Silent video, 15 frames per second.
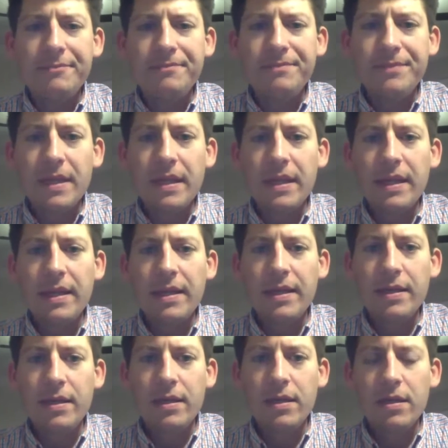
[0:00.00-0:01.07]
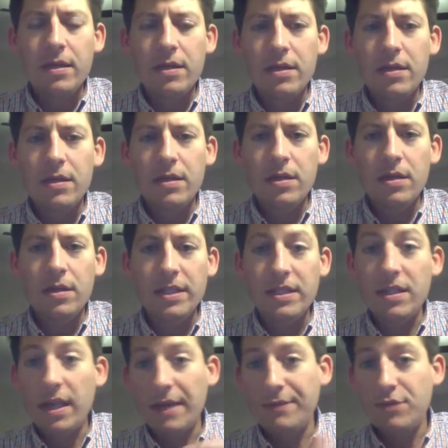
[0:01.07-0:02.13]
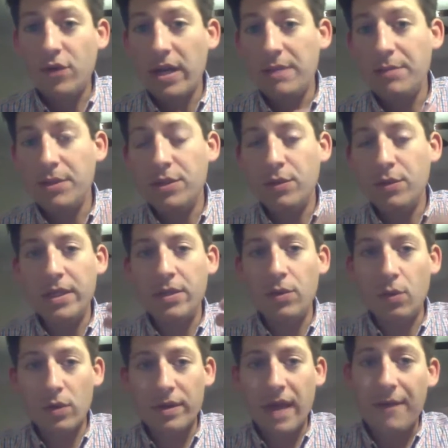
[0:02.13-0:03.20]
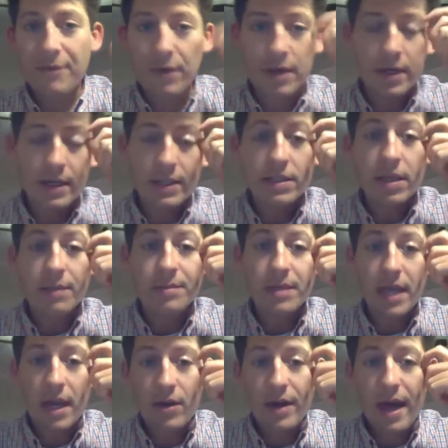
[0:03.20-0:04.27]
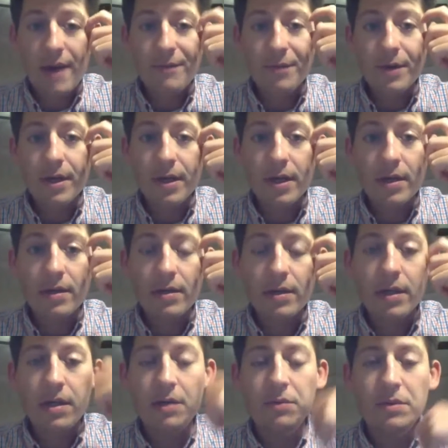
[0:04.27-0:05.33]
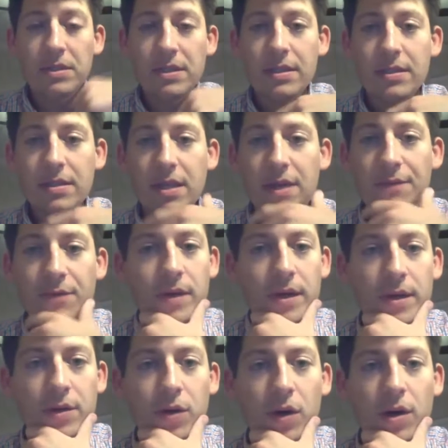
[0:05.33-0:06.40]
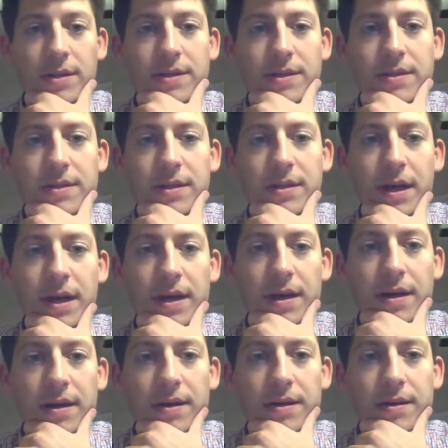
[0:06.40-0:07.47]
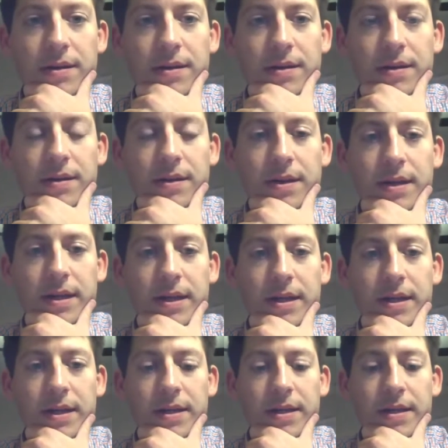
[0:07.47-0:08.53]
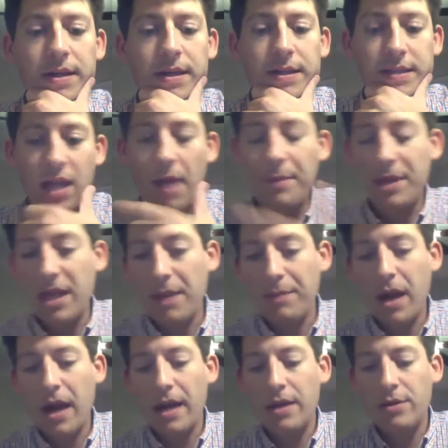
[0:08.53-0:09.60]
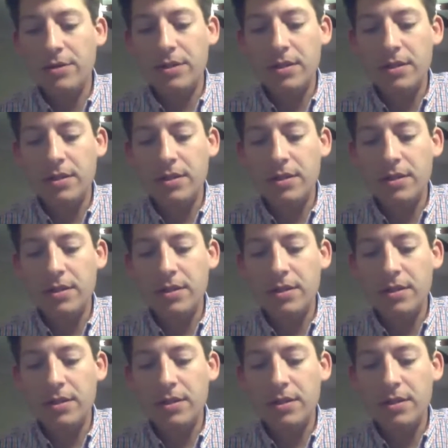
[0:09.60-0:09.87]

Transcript: in the slave trade between North Africa and Sub-Saharan Africa. We see slavery across the Islamic empires,